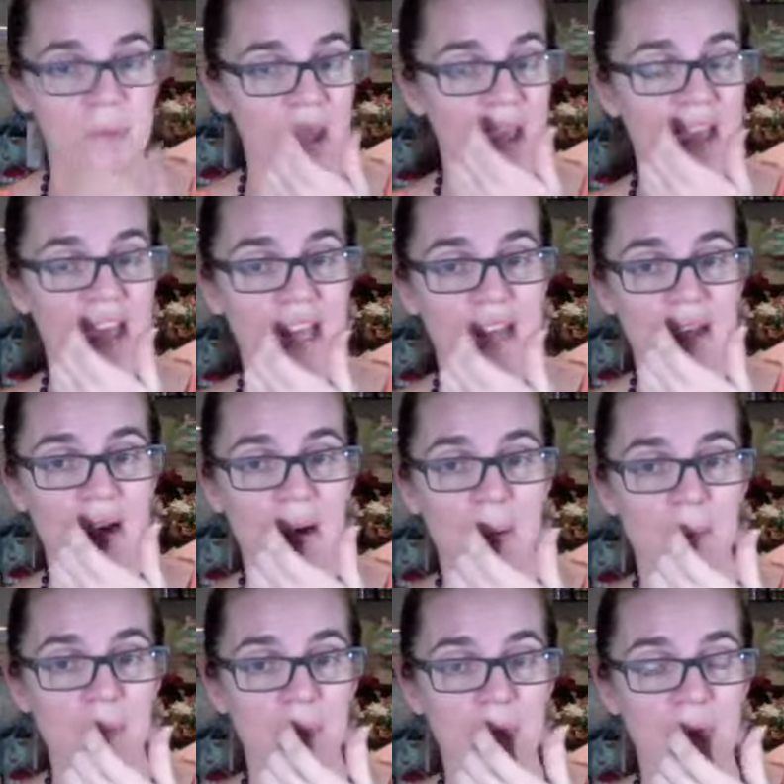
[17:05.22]
And
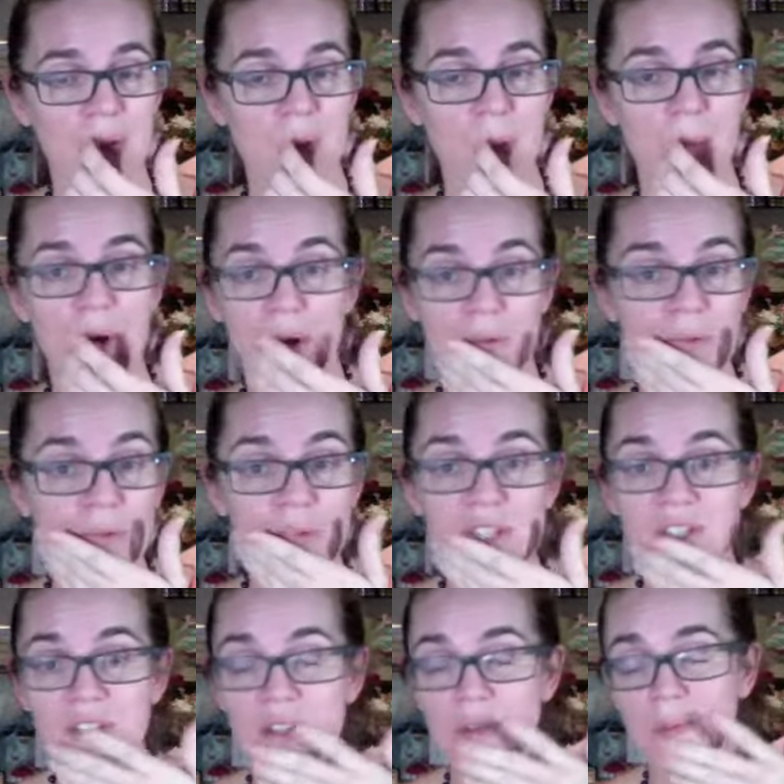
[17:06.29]
part of the
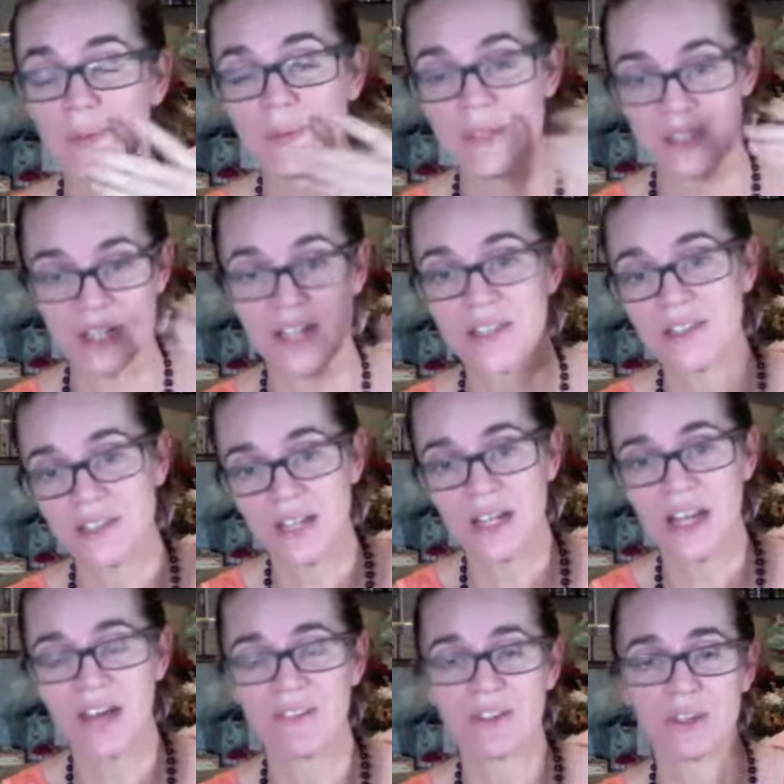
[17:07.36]
reason, besides not
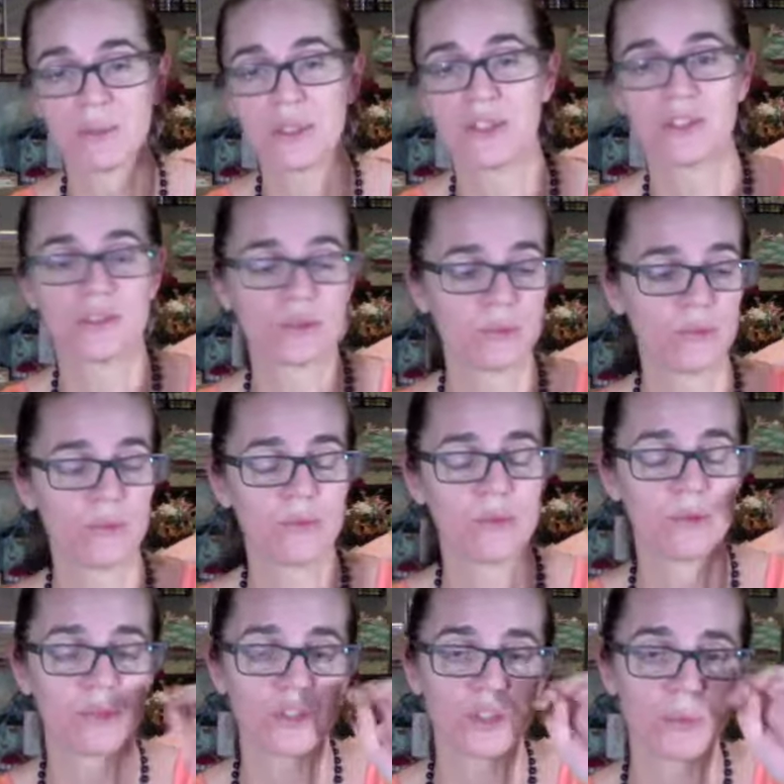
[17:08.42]
having the budget to
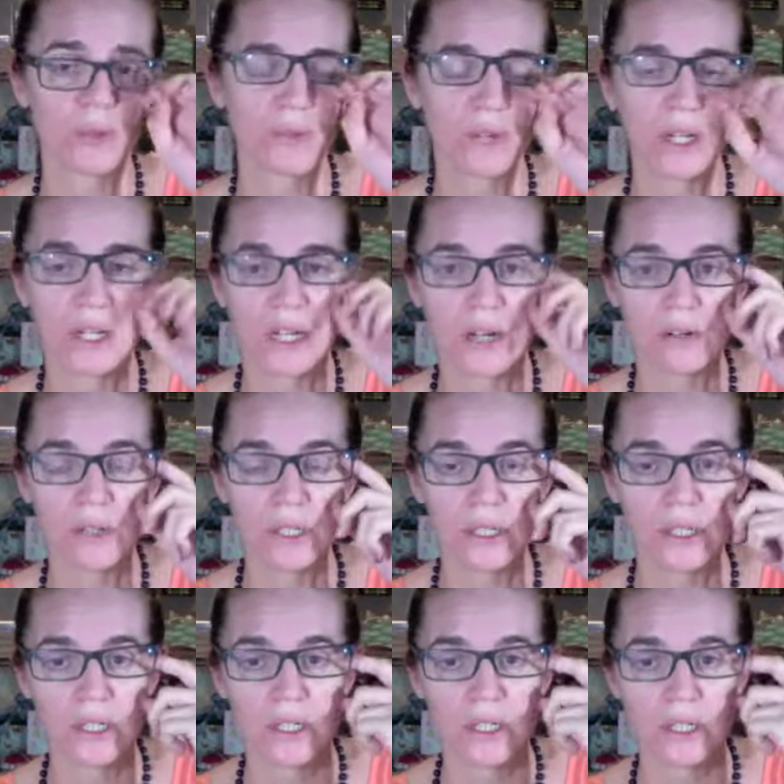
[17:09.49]
do the shipping right now
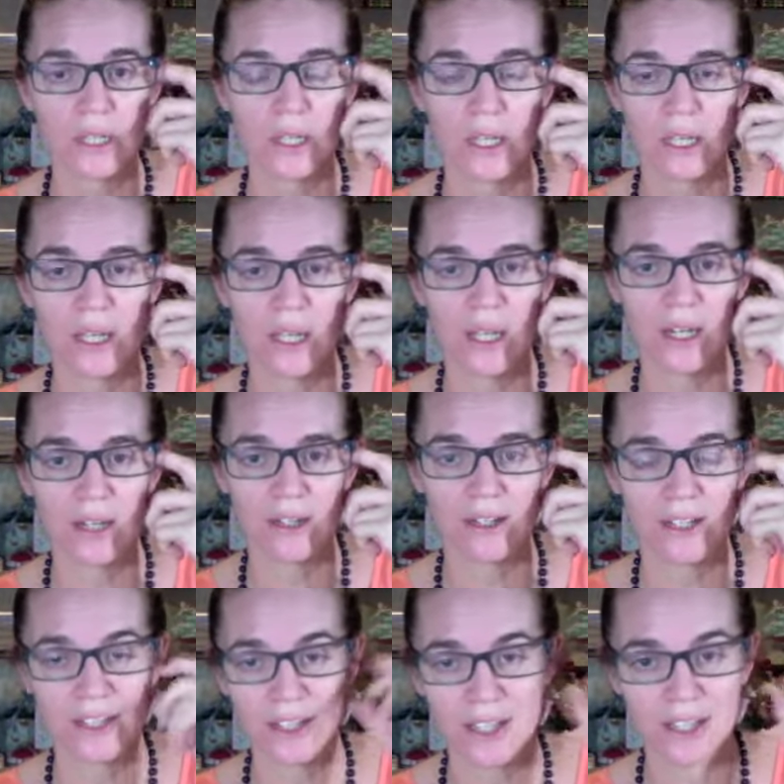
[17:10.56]
and
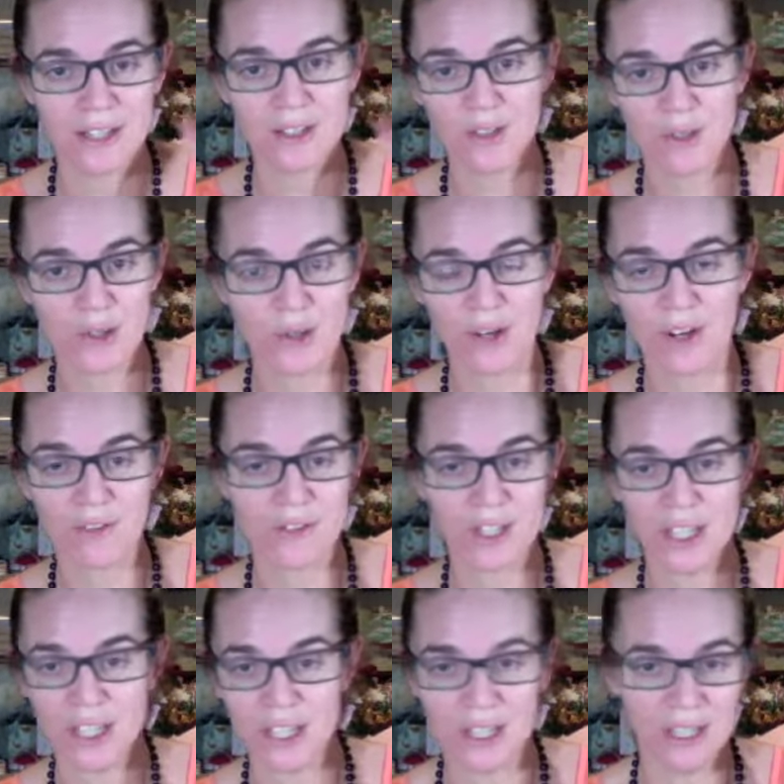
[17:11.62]
get into the crafty
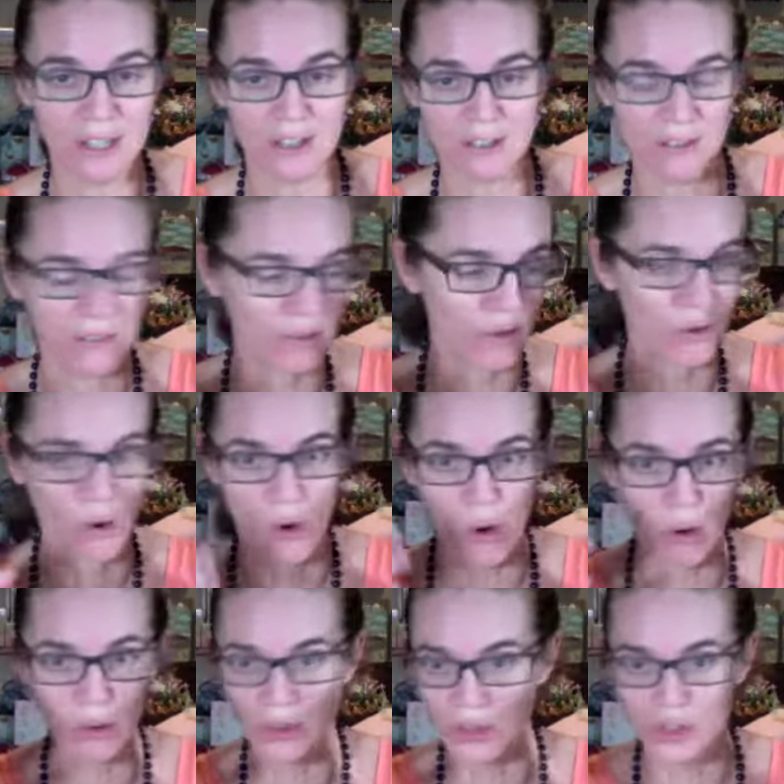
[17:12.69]

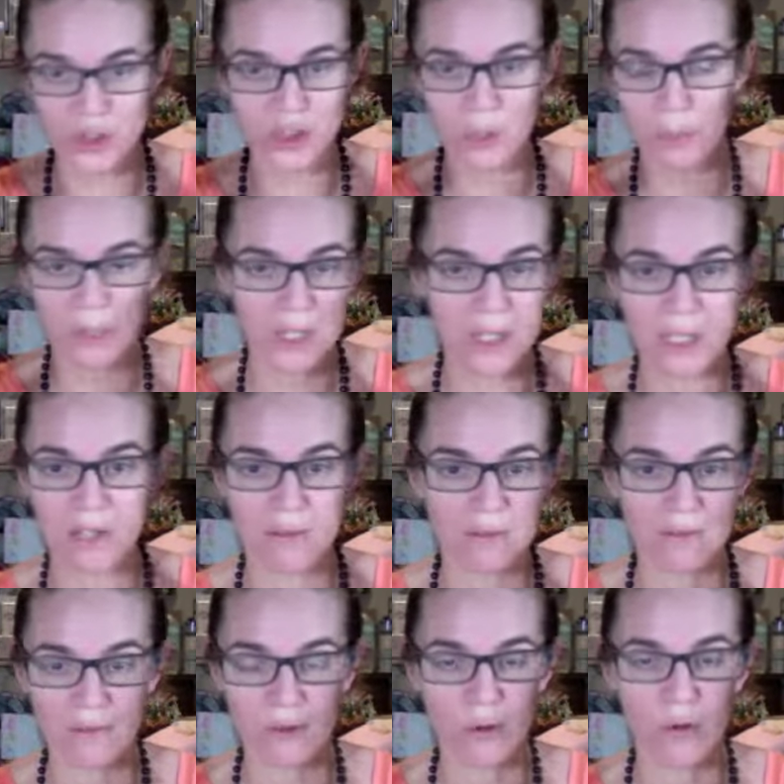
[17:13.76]
hauls and shipping
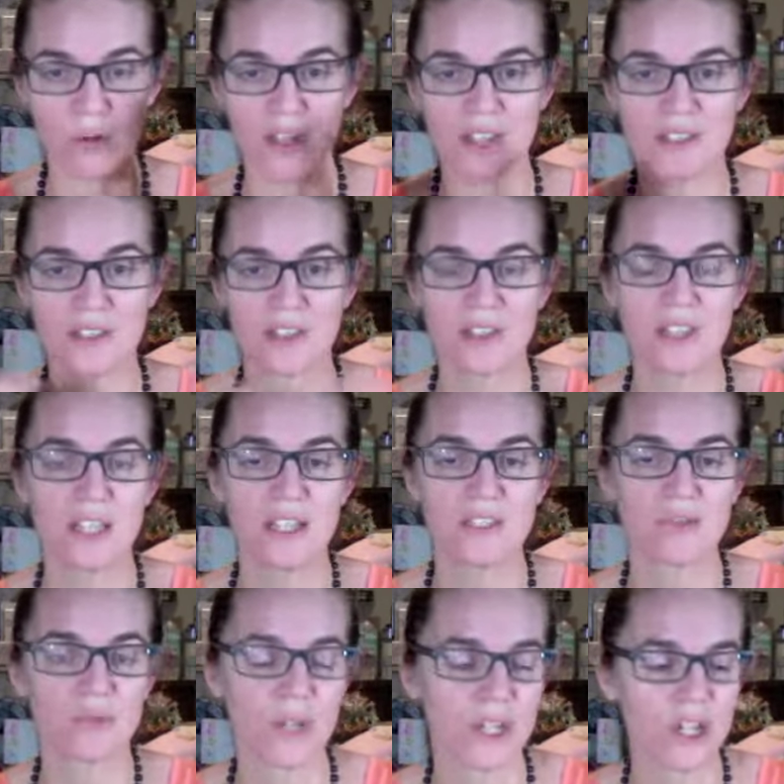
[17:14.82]
and all that
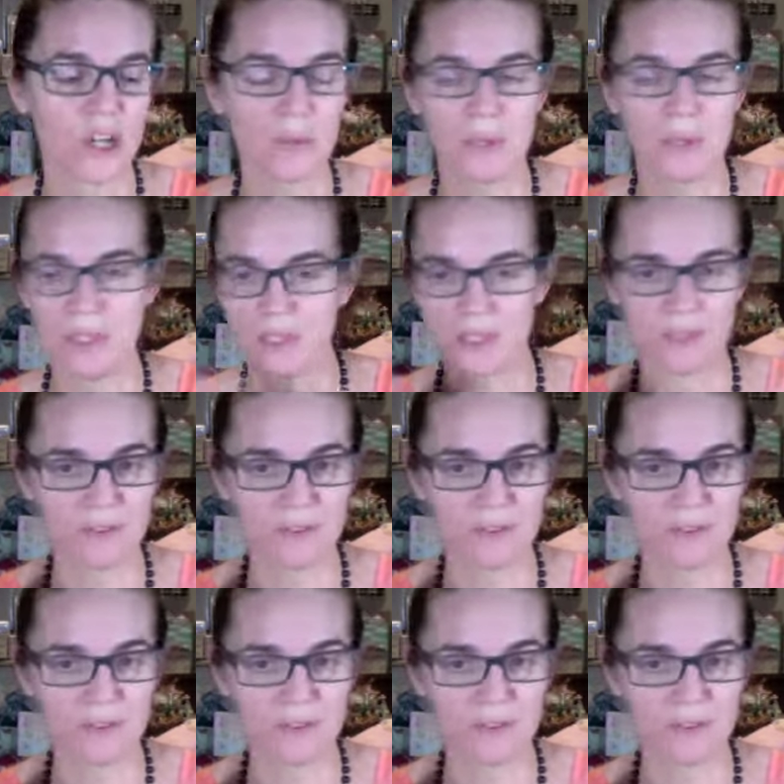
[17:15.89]
thing right now because